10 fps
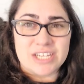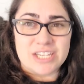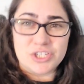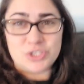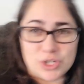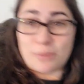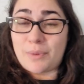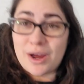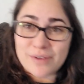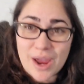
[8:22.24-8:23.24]
but
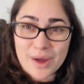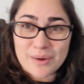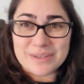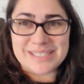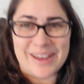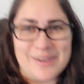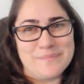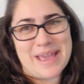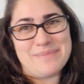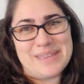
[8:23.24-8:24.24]
tomorrow, so
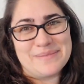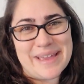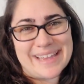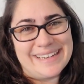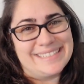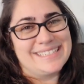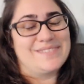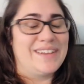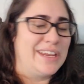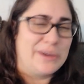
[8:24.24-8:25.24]
maybe it'll make it into
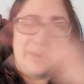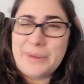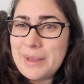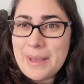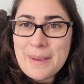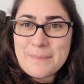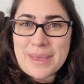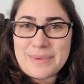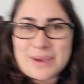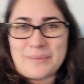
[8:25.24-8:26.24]
this video,
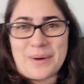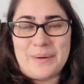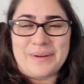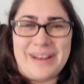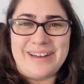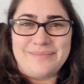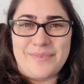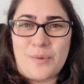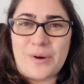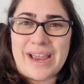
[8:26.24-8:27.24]
maybe it won't,
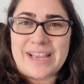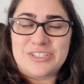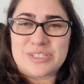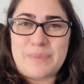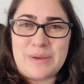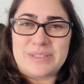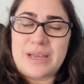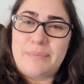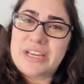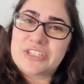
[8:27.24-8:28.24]
or I can just post
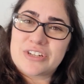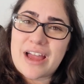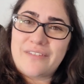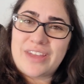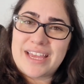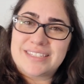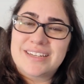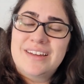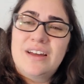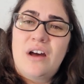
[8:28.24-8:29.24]
a picture of
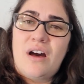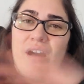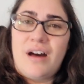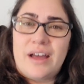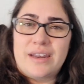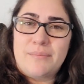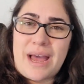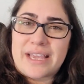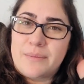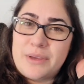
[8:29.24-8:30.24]
it on
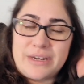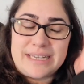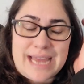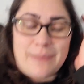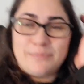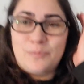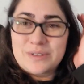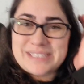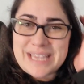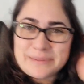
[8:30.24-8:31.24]
my community tab.
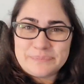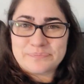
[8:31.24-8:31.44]
We'll see.